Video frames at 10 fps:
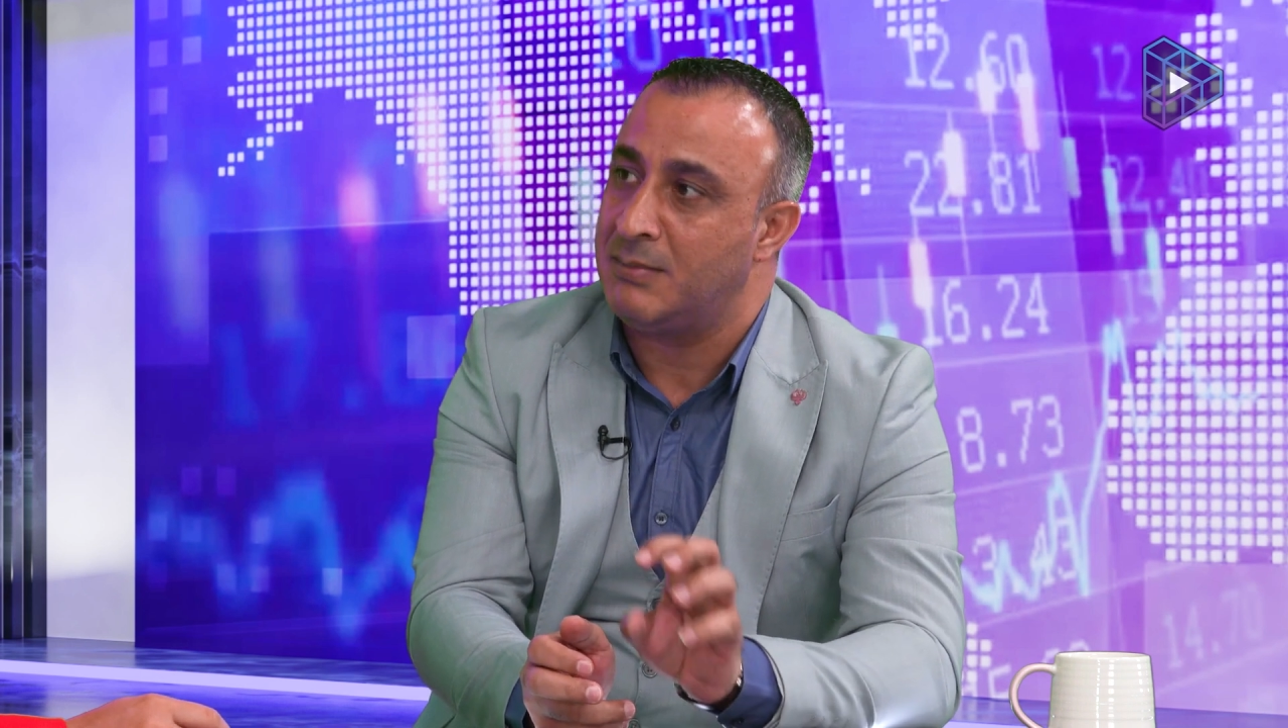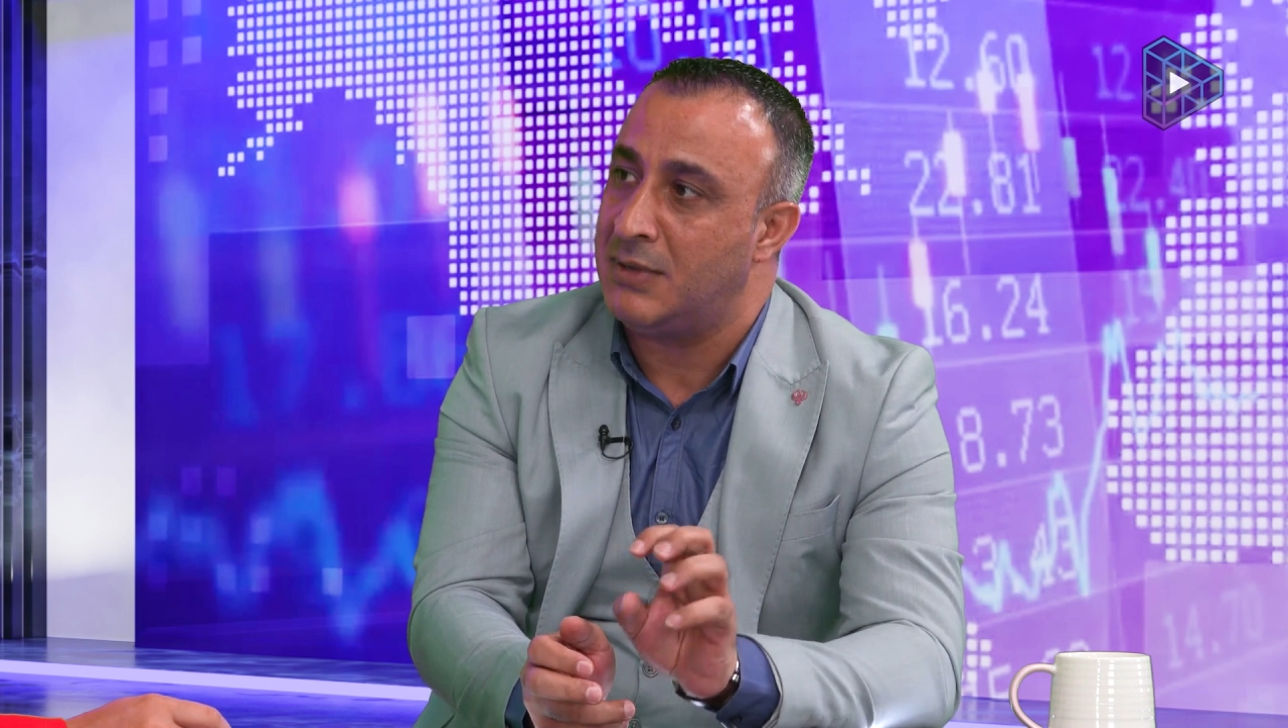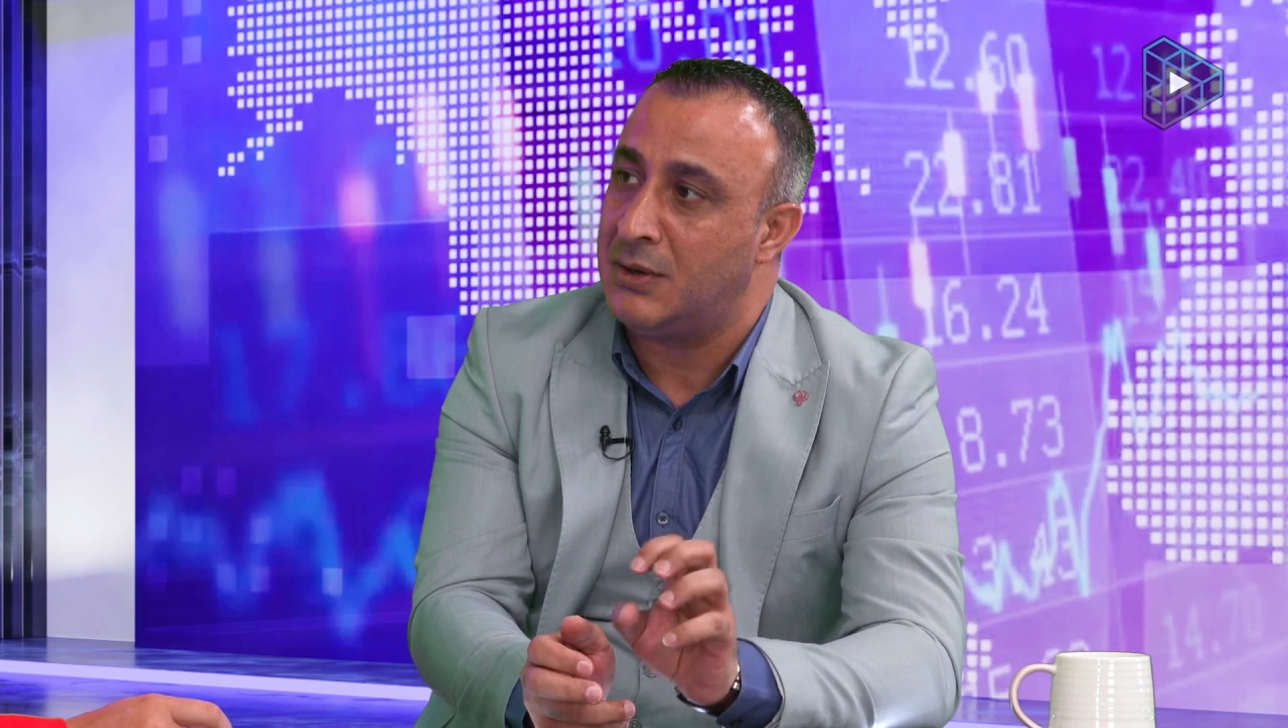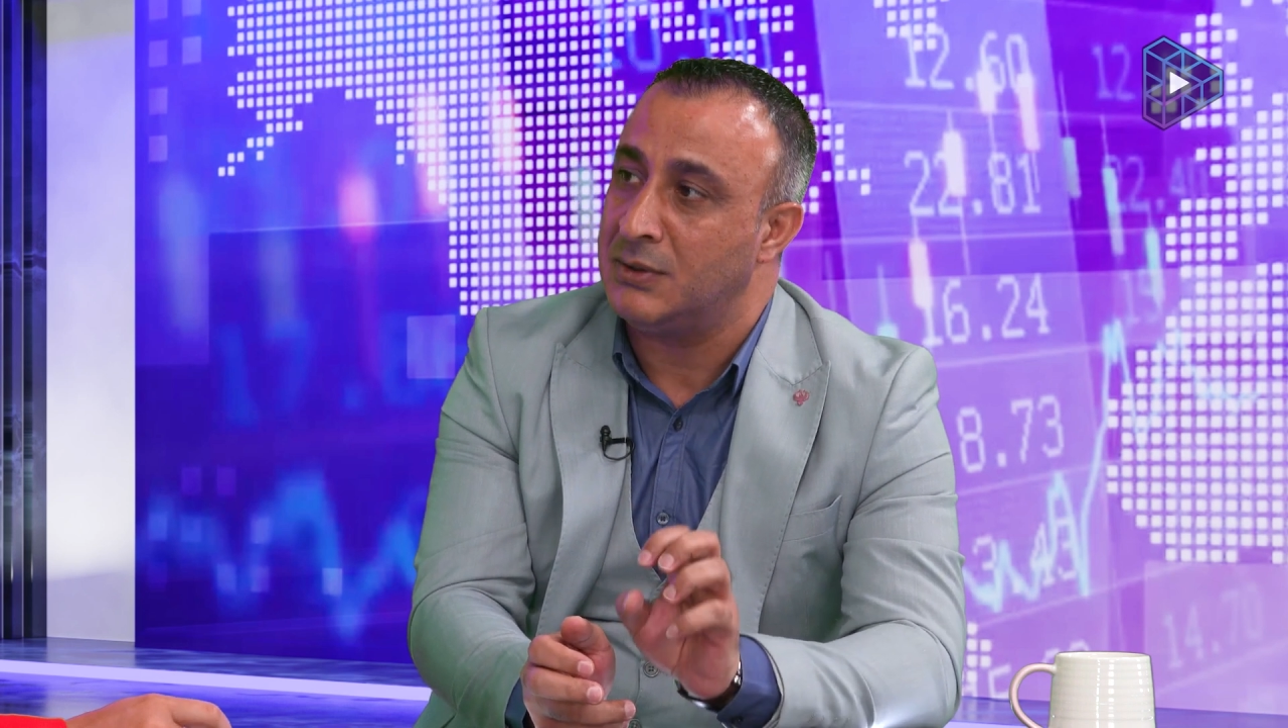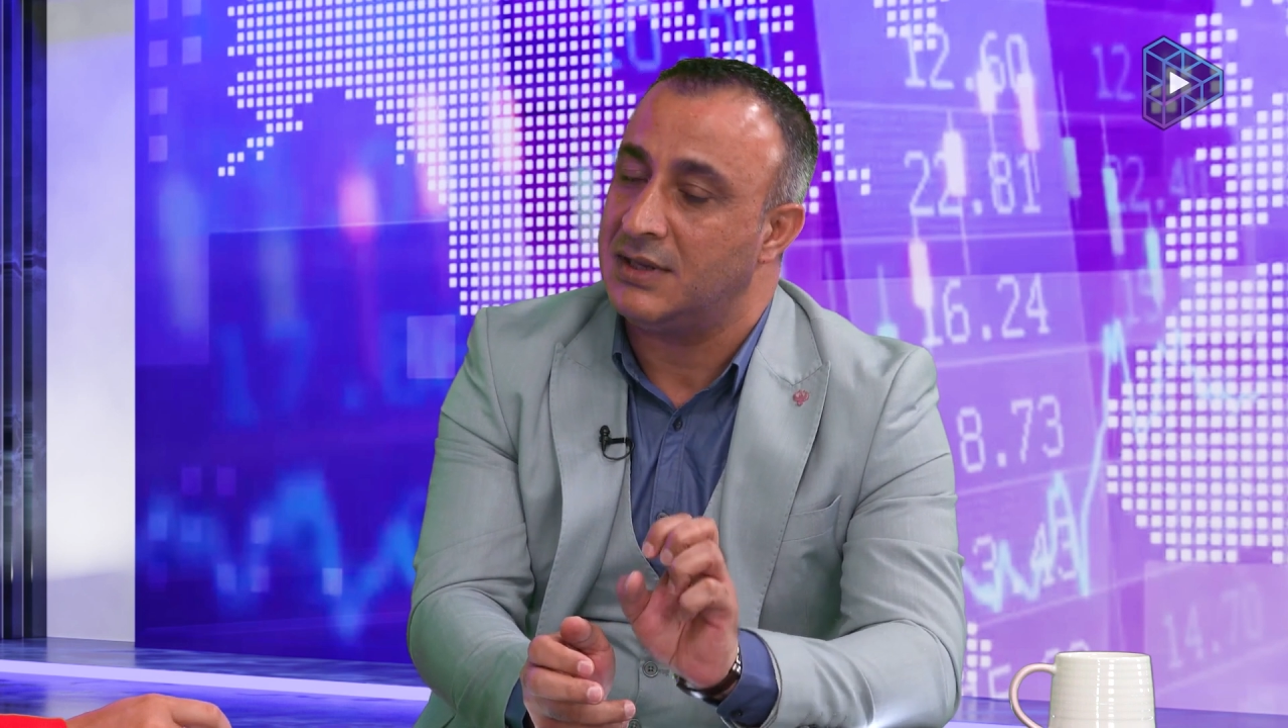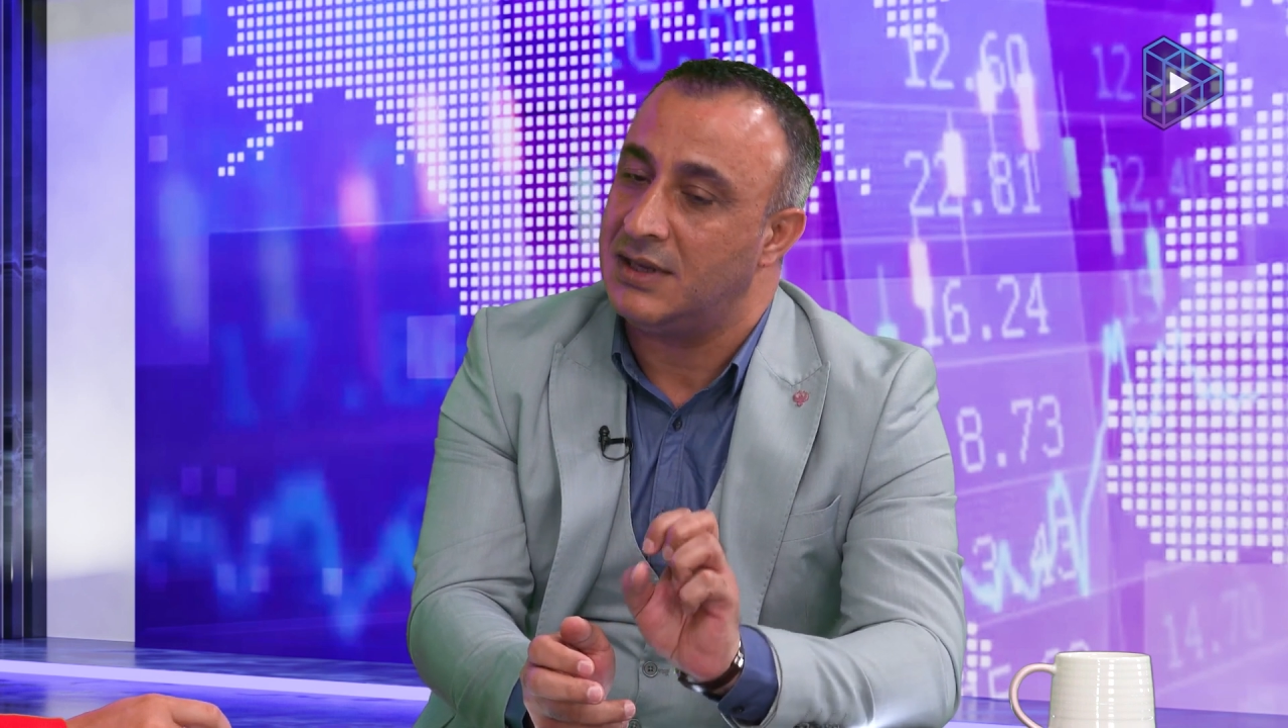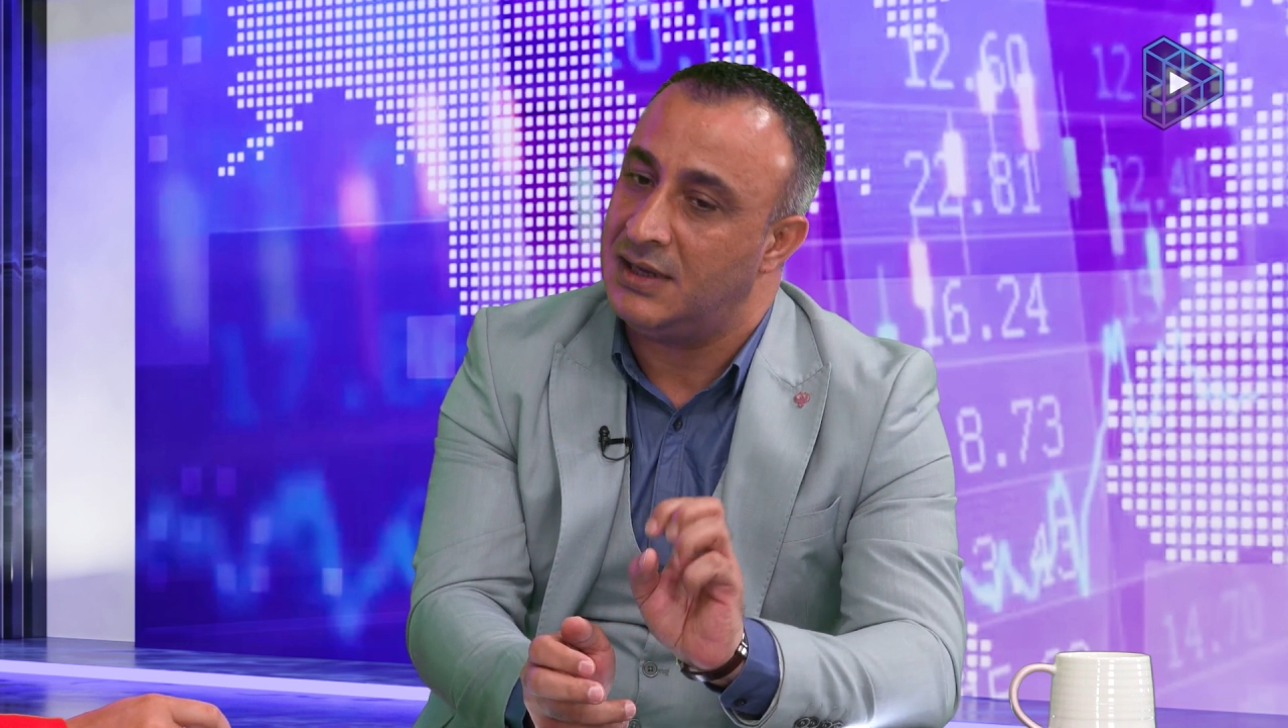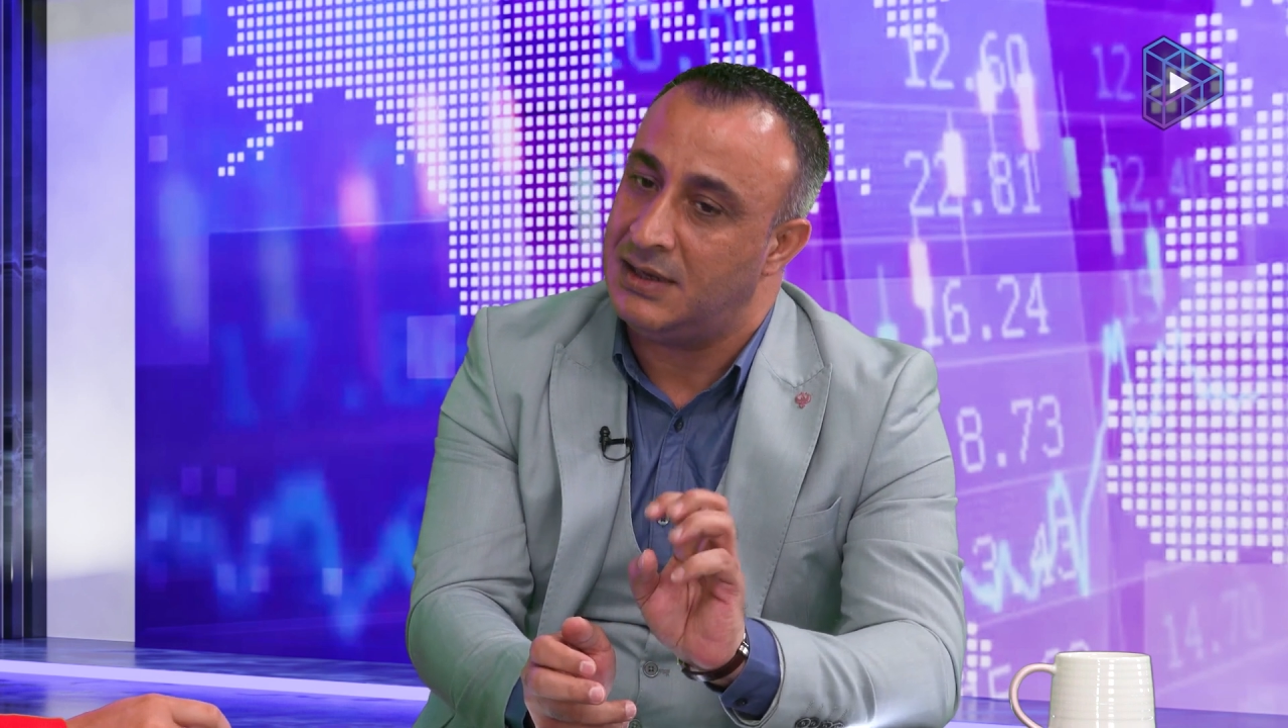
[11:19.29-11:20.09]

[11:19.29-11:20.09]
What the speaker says: about